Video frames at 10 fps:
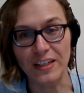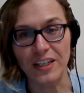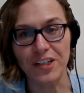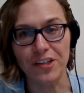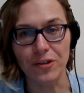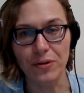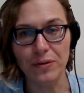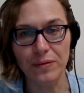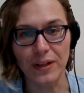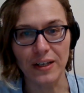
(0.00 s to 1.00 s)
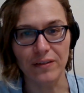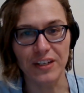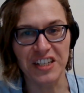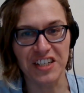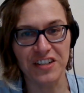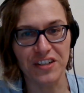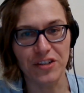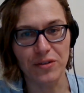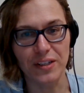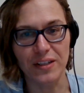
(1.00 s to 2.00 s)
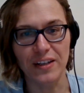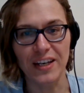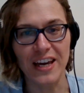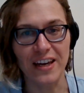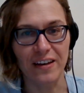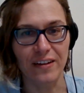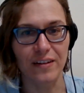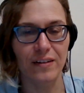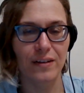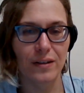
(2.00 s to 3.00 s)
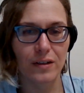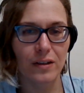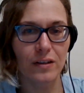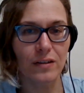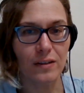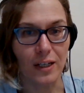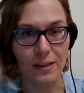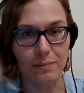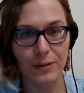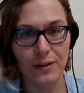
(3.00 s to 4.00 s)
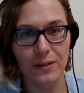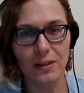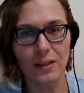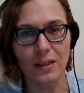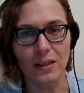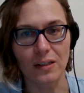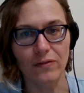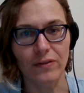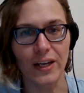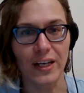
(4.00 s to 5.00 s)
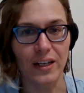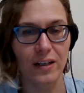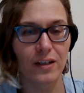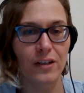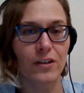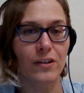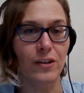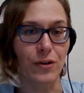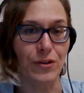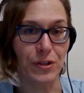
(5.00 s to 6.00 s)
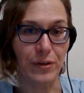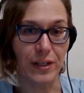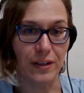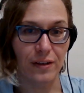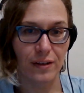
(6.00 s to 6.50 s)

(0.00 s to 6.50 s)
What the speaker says: need to. They have a need to do it. They can't stop. If they don't do it,